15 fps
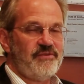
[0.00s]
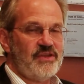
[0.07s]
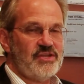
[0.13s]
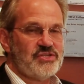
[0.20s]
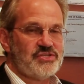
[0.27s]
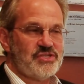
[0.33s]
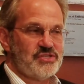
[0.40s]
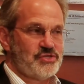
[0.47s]

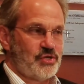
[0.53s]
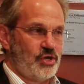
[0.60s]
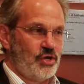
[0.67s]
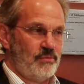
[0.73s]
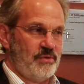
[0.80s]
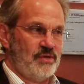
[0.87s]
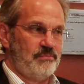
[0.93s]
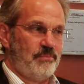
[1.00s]
is
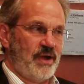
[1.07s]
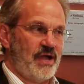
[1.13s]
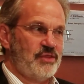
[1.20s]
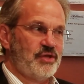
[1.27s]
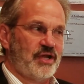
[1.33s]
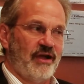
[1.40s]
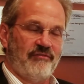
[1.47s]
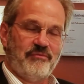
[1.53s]
determined by the
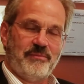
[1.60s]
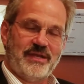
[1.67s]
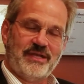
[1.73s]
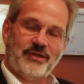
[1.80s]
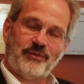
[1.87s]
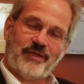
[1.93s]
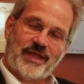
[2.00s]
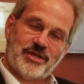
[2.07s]

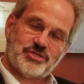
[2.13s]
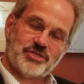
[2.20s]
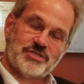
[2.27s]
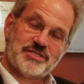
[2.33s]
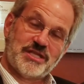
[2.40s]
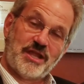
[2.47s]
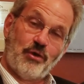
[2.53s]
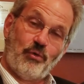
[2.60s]
governmental
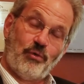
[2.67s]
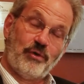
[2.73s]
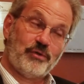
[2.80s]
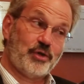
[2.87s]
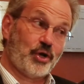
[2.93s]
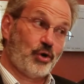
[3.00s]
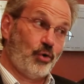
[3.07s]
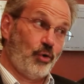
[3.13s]
agency or
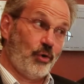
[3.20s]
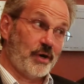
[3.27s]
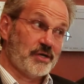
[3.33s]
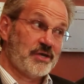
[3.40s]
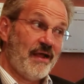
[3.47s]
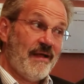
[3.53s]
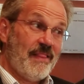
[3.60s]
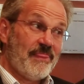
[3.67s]
the court
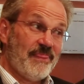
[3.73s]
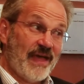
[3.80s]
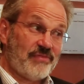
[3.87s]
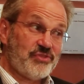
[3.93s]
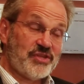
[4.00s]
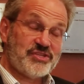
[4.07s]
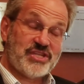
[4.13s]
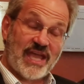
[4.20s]
that
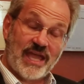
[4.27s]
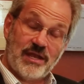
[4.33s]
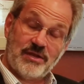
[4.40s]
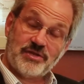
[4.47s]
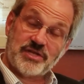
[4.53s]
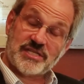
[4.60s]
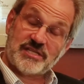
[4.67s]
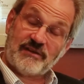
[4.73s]
the tenant
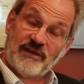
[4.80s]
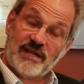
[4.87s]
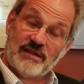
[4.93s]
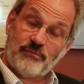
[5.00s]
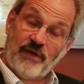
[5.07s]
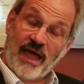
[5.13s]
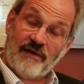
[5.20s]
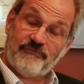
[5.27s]
is
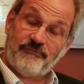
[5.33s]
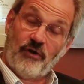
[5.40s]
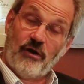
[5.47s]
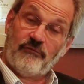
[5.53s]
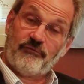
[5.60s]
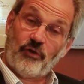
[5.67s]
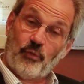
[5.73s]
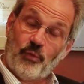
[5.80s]
at
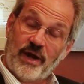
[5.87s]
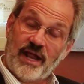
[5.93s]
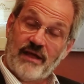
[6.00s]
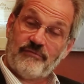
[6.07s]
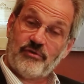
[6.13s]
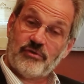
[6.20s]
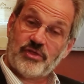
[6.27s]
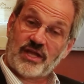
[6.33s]
fault for
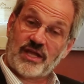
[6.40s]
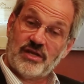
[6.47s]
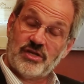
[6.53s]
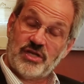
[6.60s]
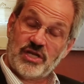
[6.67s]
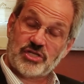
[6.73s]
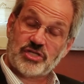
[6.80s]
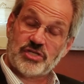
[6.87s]
whatever the
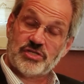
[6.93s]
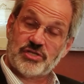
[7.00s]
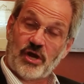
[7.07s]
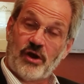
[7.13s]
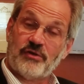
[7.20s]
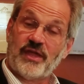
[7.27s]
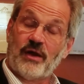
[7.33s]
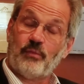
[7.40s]
conditions
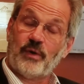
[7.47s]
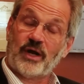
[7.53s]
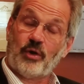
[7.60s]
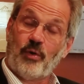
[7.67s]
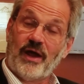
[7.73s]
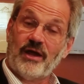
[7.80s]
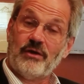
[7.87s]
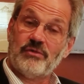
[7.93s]
are that
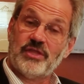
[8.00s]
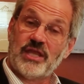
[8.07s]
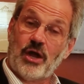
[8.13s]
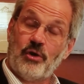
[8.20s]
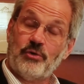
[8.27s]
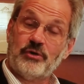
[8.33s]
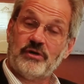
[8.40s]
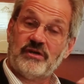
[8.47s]
require the
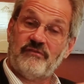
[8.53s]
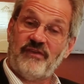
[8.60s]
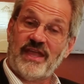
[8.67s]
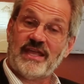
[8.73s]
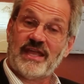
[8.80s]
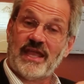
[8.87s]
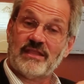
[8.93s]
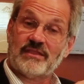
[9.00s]
owner to
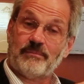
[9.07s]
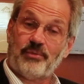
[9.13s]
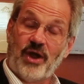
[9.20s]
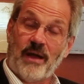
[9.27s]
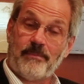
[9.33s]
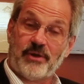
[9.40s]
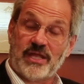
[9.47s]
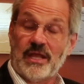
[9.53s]
vacate the
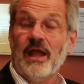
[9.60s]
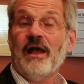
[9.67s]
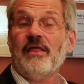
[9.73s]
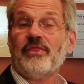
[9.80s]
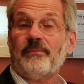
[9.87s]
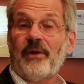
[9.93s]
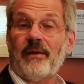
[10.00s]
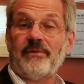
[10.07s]
property.
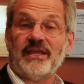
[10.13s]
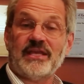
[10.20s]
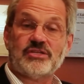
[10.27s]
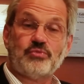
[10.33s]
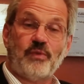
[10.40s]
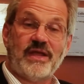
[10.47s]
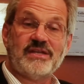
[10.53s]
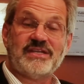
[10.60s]
The property gets
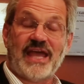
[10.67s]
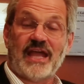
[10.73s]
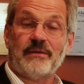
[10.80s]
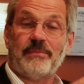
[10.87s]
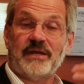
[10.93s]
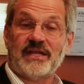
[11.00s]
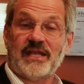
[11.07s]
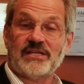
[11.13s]
red tagged,
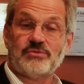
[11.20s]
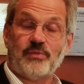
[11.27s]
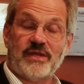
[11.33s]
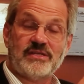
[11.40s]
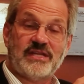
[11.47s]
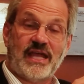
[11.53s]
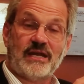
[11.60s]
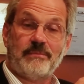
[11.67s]
but it gets
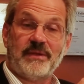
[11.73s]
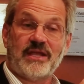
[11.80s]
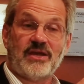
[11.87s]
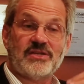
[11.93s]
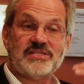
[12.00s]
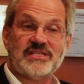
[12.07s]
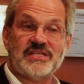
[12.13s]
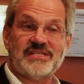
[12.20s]
red tagged
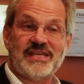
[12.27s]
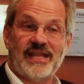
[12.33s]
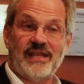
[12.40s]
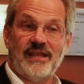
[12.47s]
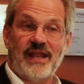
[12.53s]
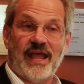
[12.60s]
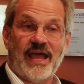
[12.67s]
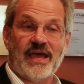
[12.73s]
because the
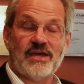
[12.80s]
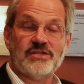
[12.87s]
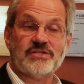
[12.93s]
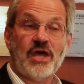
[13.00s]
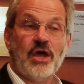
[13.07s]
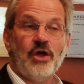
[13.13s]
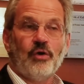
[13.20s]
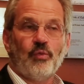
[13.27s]
tenant has
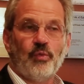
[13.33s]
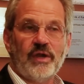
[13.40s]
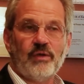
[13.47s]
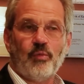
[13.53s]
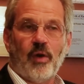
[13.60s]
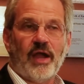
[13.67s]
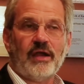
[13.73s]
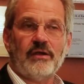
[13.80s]

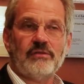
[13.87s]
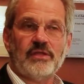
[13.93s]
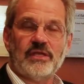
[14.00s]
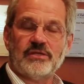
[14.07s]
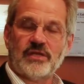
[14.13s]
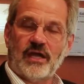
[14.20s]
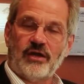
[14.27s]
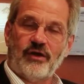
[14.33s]
rewired the
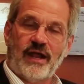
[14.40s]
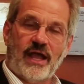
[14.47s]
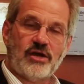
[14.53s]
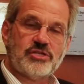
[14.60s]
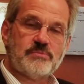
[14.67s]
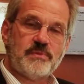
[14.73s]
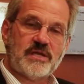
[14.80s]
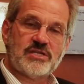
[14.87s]
entire
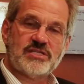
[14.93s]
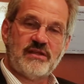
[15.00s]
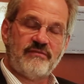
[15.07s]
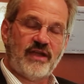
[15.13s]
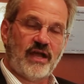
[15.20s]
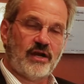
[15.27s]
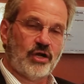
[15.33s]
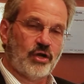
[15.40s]
house because they've
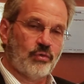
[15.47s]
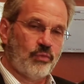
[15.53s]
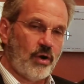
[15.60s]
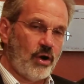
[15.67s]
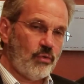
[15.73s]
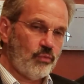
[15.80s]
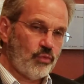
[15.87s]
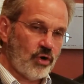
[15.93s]
got a
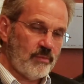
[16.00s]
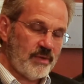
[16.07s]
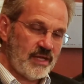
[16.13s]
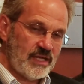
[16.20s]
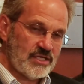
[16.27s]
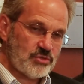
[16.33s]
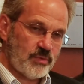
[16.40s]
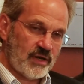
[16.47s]
grow room in
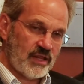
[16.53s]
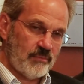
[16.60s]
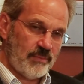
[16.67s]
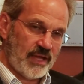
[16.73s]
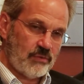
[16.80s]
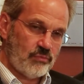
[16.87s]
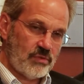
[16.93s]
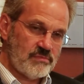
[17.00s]
each one of the
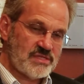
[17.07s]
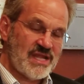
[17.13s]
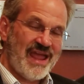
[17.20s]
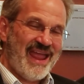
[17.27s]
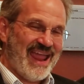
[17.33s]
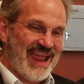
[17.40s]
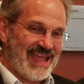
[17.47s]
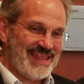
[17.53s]
bedrooms
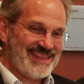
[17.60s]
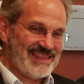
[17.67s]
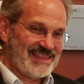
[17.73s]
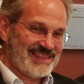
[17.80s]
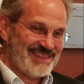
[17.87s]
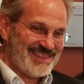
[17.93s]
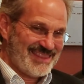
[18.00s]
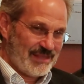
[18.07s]

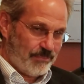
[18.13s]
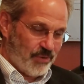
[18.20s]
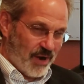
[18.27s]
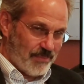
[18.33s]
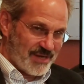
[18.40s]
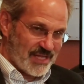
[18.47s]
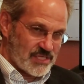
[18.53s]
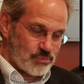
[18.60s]
and the
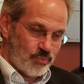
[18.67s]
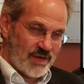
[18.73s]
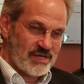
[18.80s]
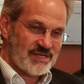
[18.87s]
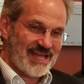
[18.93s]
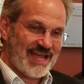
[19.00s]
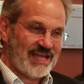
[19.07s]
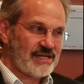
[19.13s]
property gets red
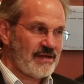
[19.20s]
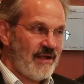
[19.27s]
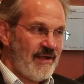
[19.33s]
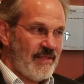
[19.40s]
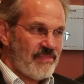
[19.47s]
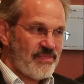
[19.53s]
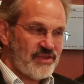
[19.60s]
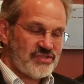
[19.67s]
tagged.
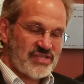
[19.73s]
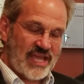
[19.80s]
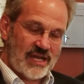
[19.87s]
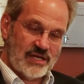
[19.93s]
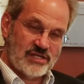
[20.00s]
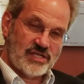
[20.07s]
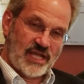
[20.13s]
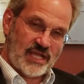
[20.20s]
The
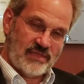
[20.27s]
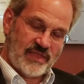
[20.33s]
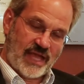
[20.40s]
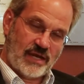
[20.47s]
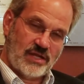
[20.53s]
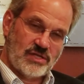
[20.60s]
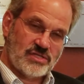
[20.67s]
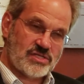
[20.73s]
tenant in
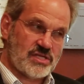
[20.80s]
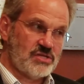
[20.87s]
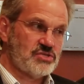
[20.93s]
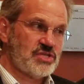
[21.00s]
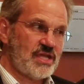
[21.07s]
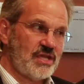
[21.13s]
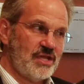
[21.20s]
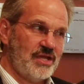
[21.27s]
that
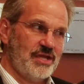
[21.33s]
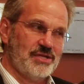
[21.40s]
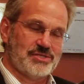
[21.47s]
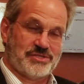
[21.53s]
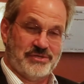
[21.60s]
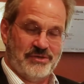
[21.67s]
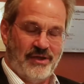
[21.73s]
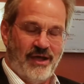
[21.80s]
instance
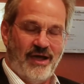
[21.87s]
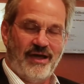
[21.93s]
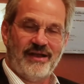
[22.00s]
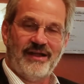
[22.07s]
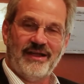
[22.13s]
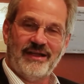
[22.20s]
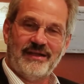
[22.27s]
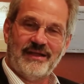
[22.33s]
is
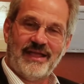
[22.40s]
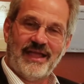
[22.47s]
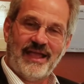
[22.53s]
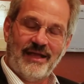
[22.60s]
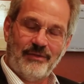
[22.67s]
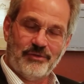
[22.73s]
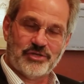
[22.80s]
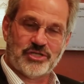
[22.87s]
not
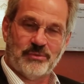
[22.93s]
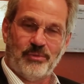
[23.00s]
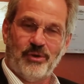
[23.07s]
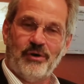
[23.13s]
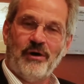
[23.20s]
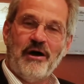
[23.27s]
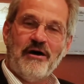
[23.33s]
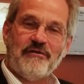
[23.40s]

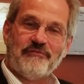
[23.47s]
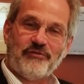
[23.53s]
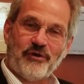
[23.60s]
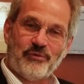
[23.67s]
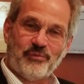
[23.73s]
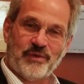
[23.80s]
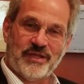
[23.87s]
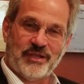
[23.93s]
eligible for
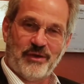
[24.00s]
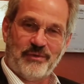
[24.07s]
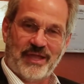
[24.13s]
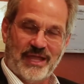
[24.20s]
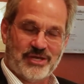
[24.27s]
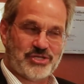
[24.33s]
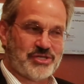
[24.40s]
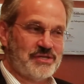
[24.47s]

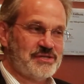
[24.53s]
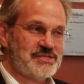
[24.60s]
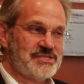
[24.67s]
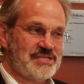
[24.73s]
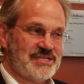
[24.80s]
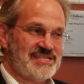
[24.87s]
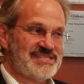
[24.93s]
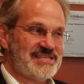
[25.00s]
relocation
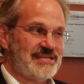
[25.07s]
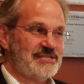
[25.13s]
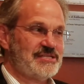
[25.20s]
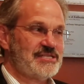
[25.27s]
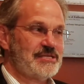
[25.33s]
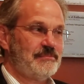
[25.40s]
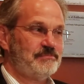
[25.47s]
assistance.